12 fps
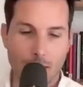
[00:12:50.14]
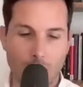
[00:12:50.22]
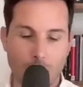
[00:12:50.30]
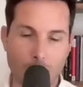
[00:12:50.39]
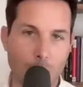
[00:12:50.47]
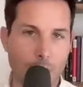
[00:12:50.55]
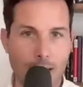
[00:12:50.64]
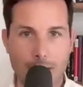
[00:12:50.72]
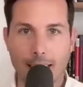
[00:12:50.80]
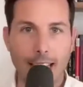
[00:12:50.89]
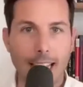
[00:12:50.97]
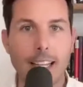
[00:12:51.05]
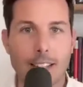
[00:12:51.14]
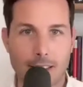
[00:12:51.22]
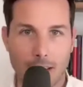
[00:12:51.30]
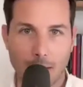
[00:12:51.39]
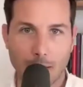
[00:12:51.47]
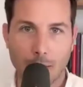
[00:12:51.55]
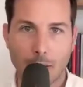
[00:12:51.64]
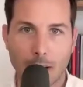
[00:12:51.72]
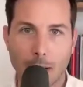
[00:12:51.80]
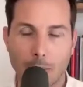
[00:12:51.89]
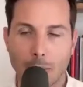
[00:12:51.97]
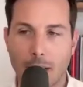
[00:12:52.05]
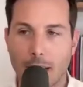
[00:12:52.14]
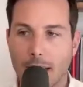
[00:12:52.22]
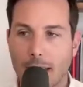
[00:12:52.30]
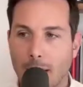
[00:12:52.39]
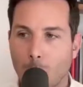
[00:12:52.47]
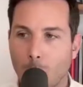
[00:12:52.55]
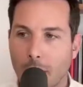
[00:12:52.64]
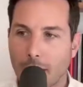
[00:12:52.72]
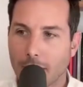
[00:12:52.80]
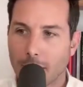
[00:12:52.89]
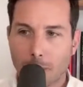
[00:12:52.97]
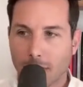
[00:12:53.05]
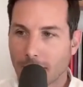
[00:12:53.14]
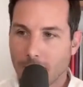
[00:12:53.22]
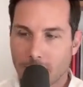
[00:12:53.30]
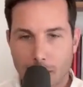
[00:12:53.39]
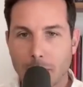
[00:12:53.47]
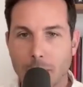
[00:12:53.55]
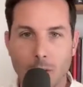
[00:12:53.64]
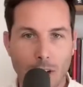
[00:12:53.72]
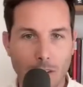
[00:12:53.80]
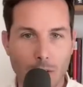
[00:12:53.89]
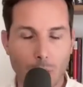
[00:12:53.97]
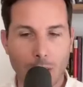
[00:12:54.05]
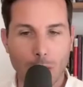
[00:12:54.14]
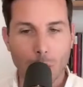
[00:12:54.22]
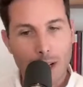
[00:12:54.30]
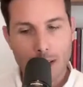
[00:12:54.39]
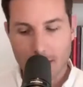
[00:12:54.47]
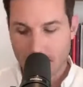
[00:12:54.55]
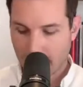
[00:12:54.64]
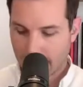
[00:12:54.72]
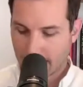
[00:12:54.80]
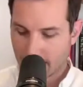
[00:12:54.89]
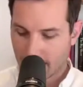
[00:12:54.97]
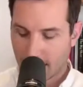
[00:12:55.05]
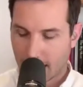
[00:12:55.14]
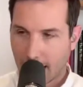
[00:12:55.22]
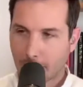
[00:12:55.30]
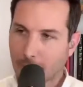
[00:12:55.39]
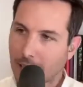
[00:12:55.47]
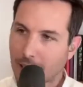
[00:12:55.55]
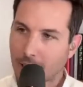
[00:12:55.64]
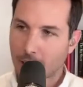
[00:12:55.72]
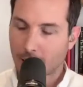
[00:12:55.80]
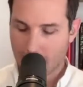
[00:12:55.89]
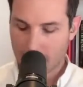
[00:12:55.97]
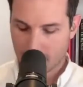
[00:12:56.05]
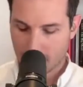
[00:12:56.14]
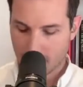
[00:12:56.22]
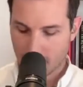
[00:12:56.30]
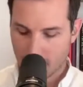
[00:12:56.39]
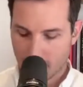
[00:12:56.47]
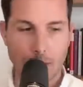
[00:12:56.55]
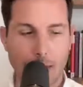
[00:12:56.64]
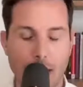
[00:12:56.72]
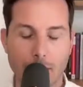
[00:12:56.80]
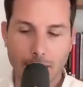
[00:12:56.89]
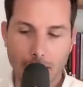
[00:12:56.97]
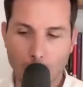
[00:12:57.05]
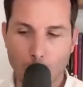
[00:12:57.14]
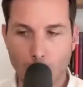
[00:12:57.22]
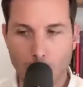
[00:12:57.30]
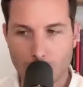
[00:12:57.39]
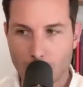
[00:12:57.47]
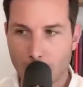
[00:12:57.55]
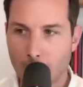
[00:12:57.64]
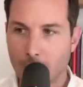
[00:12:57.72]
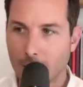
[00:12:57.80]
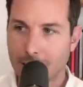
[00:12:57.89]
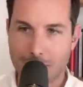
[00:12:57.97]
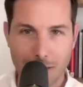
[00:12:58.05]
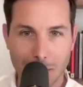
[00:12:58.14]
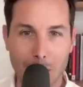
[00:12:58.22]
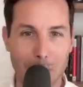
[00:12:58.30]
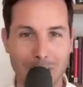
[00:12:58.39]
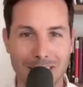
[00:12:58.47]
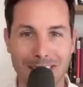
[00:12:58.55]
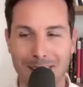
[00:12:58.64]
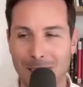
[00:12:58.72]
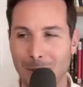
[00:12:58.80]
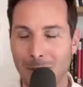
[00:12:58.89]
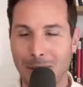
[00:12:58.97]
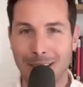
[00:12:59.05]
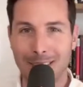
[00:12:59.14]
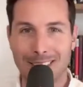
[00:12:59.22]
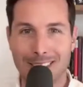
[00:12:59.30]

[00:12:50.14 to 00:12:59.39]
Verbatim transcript: you know 2008 timeframe, where the market just simply recovered to where it was. And I'm kind of curious given that you wrote this book, this little book about